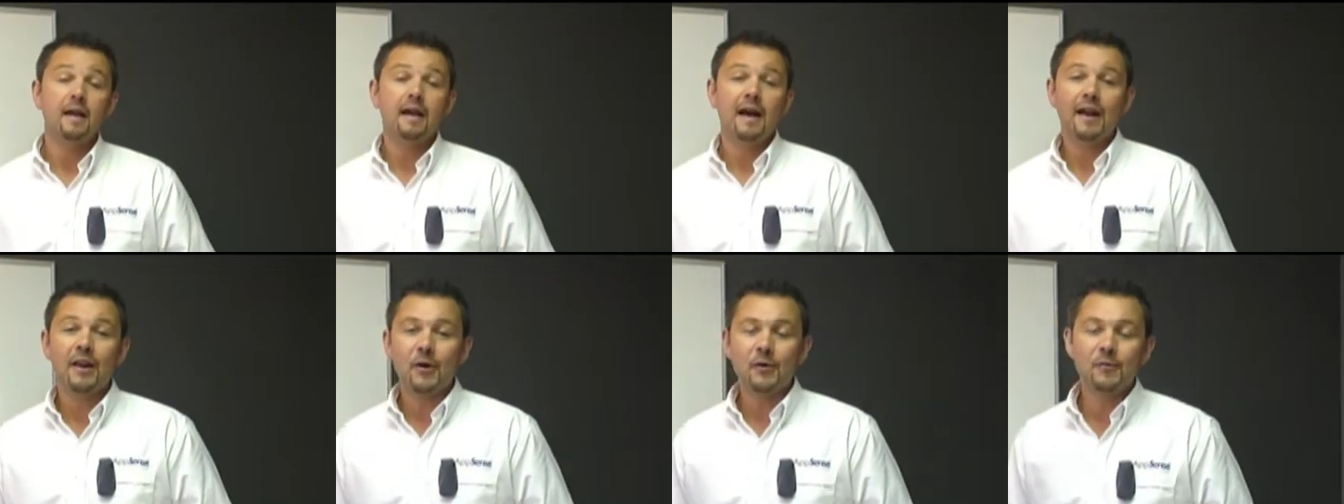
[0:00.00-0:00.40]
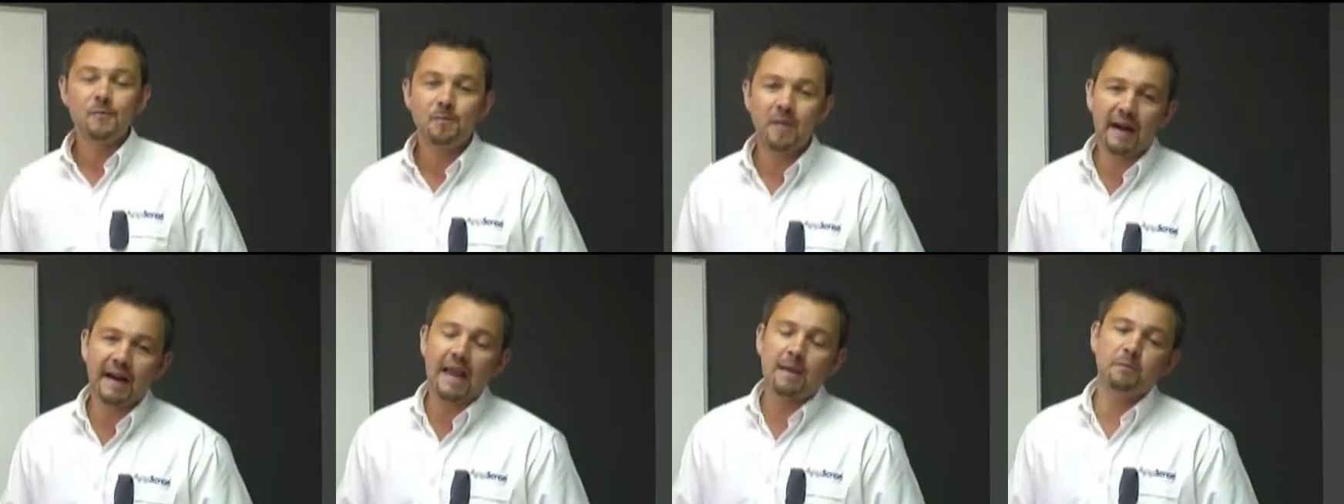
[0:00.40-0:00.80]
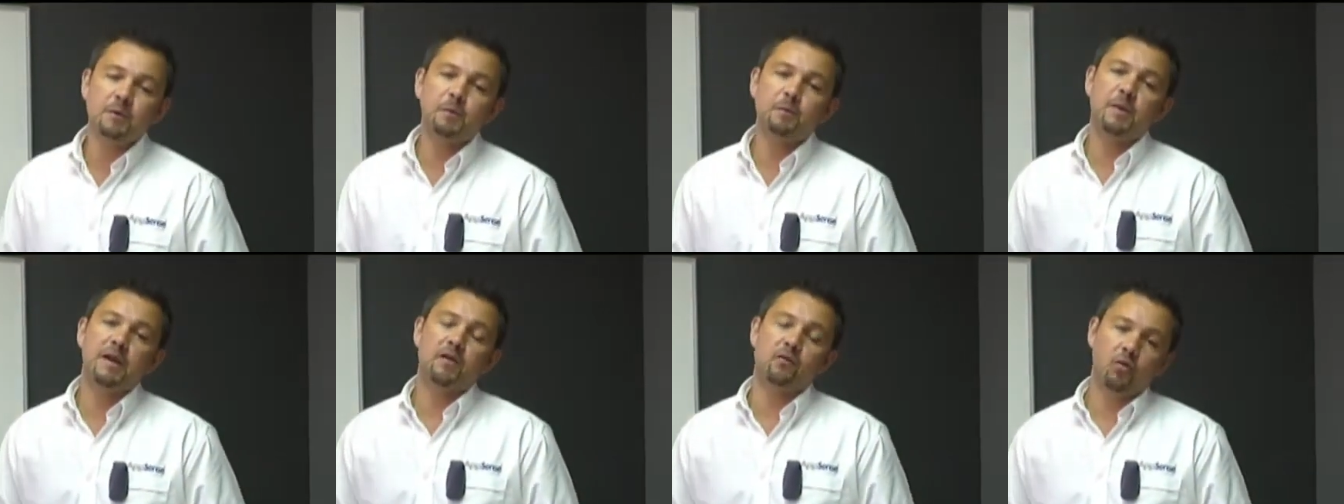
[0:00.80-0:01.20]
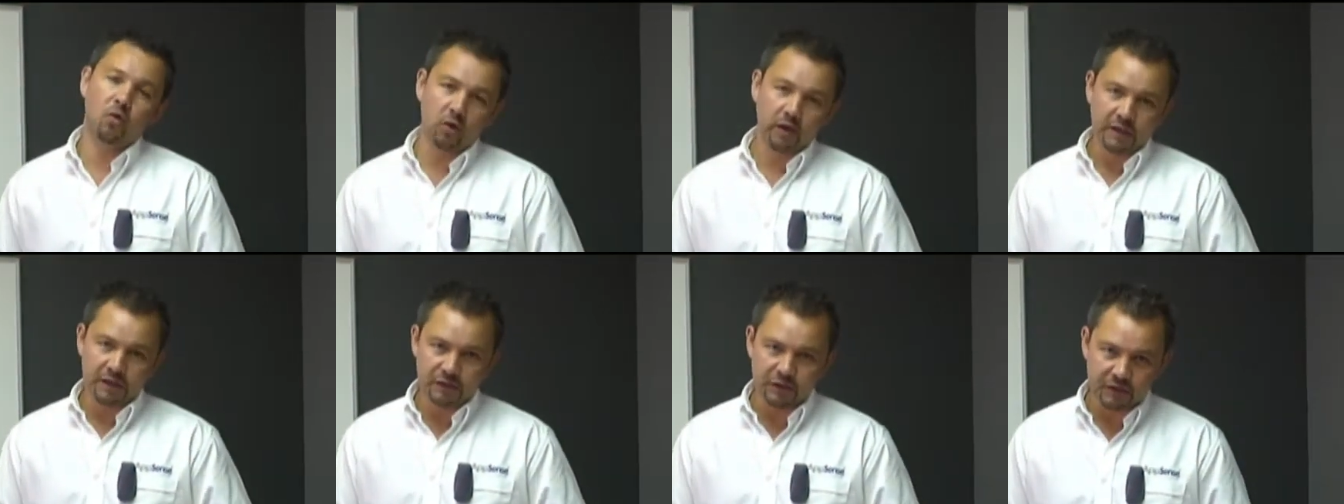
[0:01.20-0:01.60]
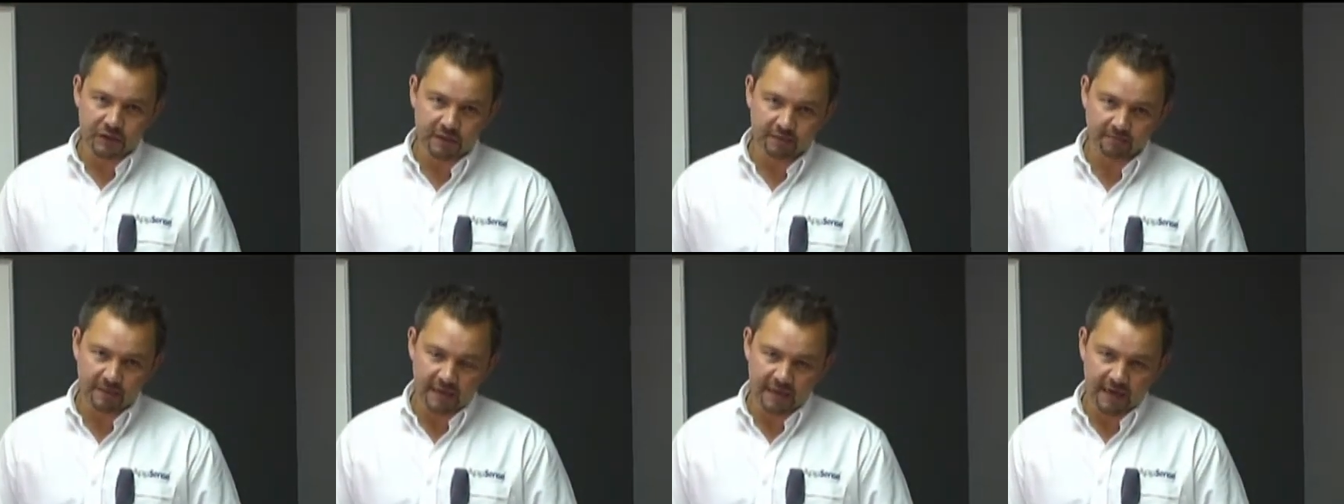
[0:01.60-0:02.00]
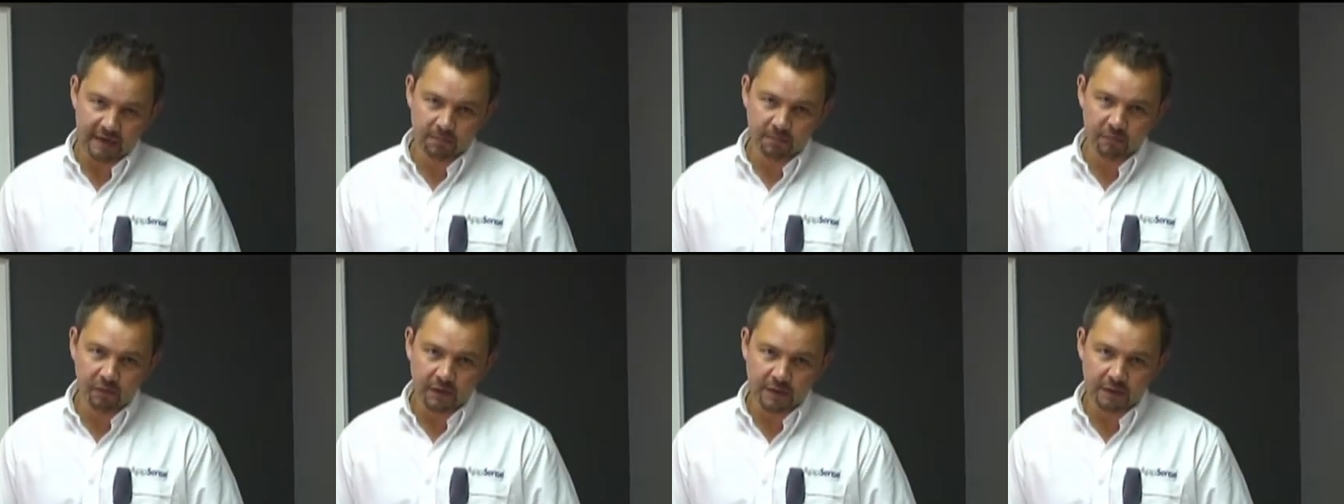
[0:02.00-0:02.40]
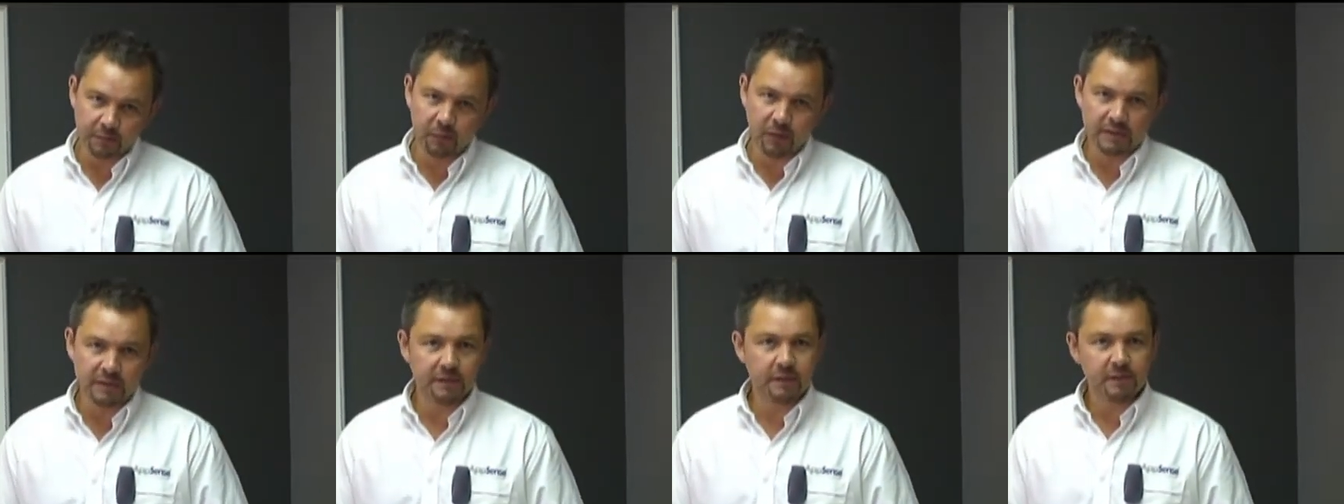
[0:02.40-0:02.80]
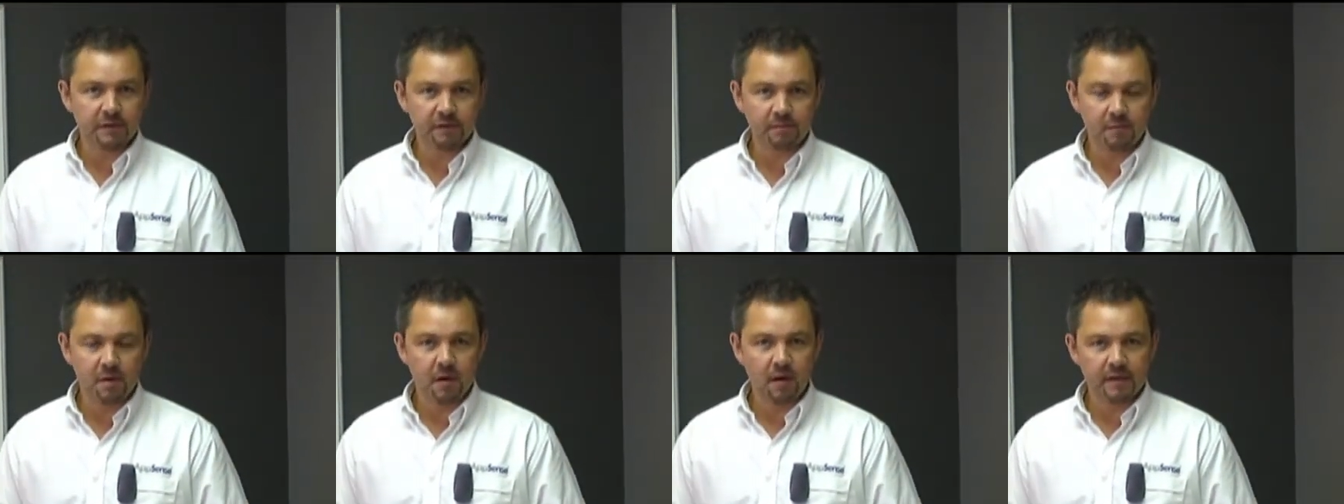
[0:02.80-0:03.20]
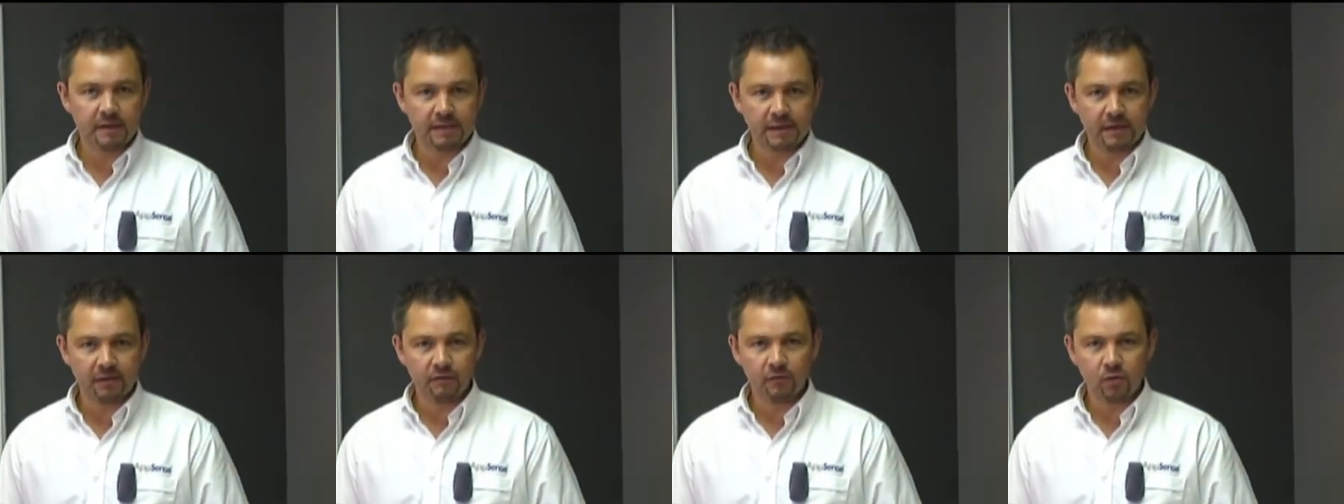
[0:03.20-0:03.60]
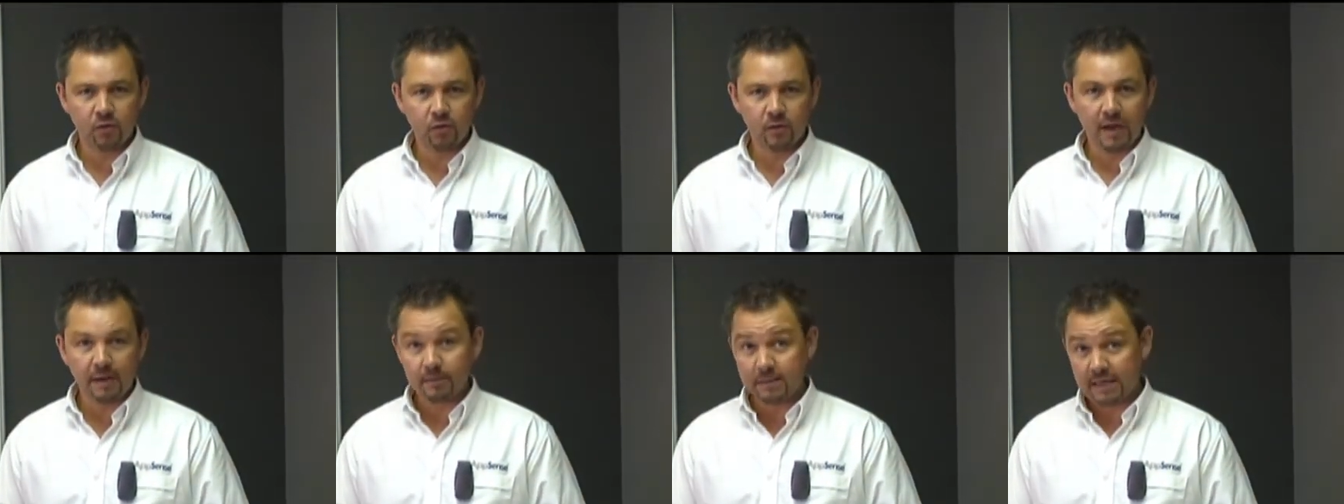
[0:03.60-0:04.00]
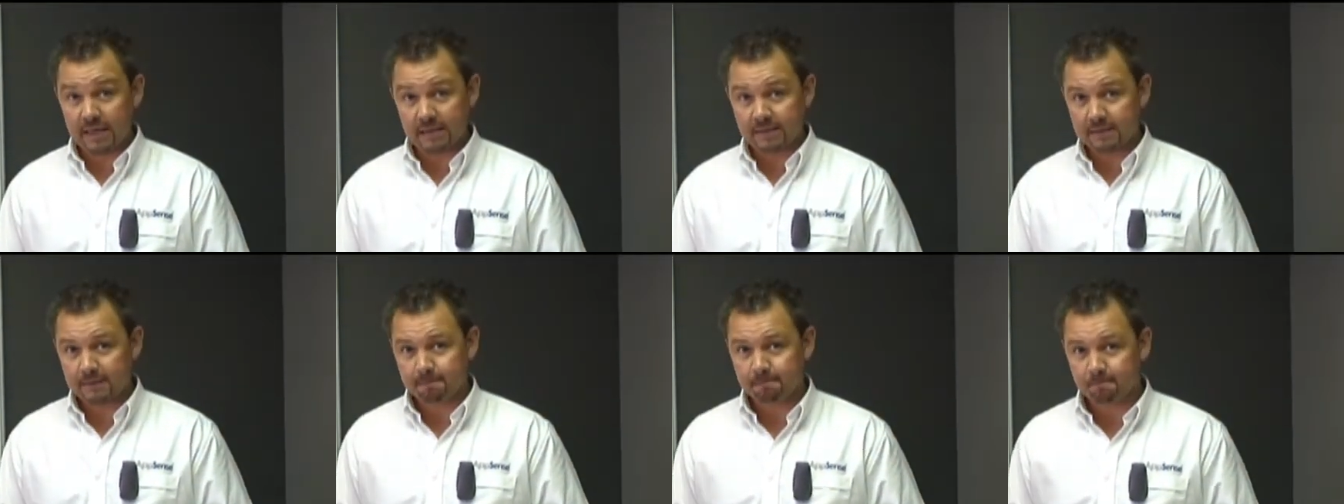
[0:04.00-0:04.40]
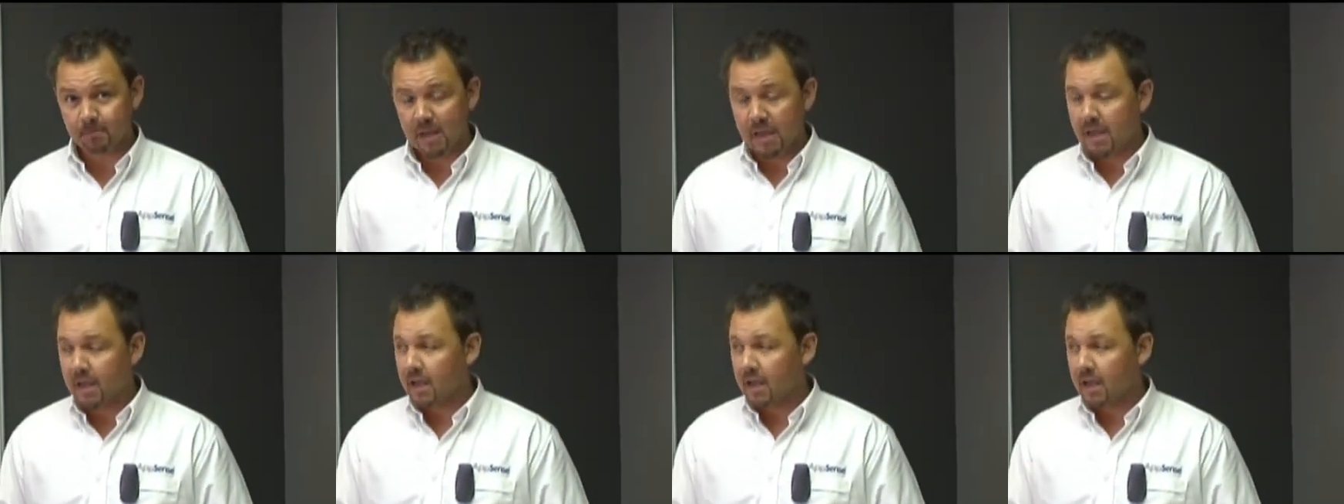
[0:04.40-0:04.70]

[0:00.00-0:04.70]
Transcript: Hello, my name's Pete Rawlinson and I'm Vice President of Marketing for AppSense.